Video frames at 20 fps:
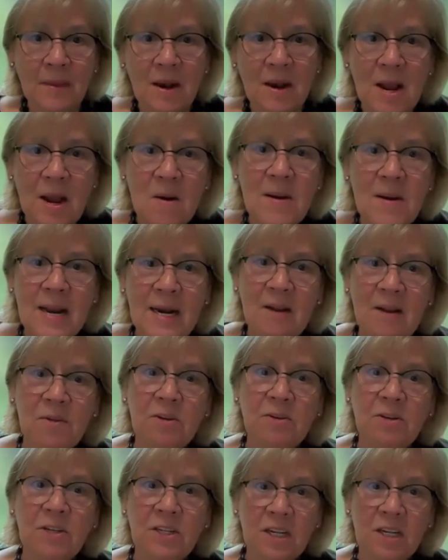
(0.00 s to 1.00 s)
And
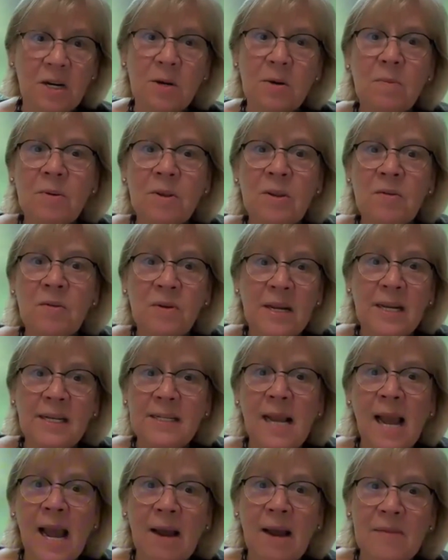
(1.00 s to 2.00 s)
if you do, you
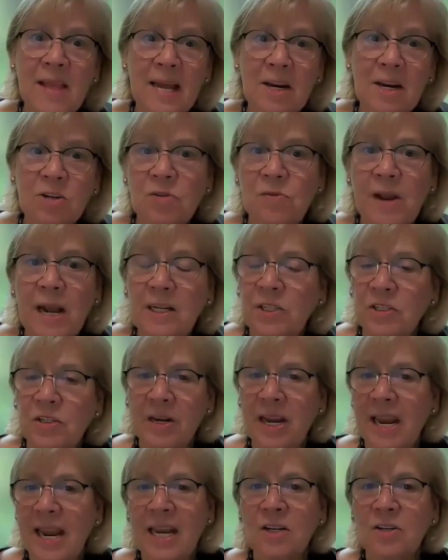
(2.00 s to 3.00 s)
need to have that
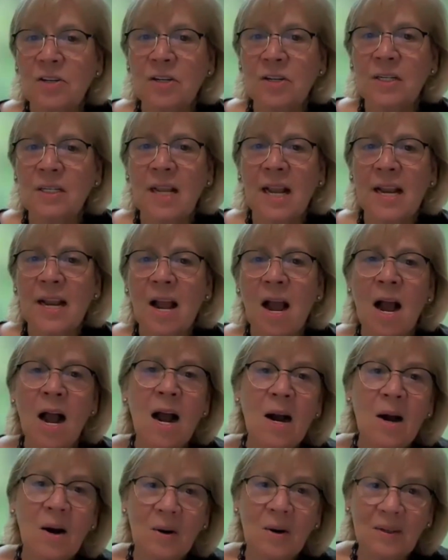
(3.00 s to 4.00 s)
addressed. You can't just say,
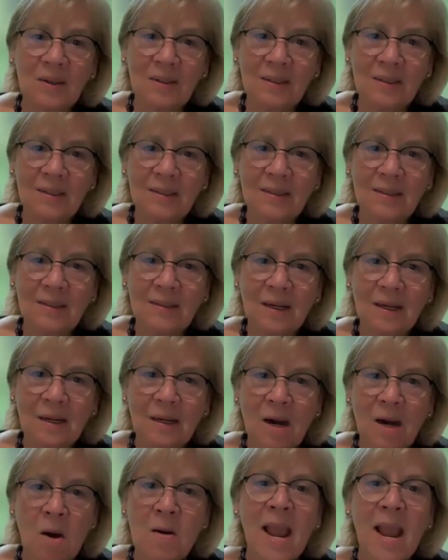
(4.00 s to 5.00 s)
oh,
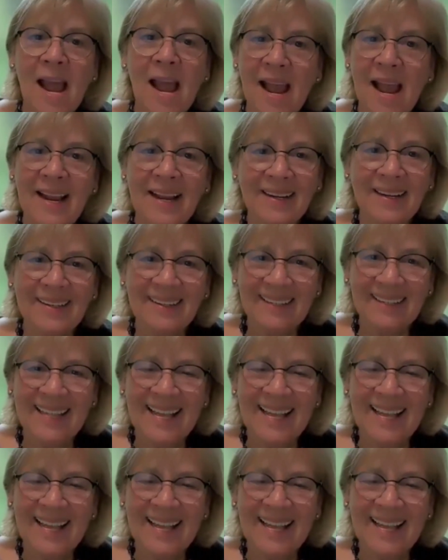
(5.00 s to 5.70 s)
okay.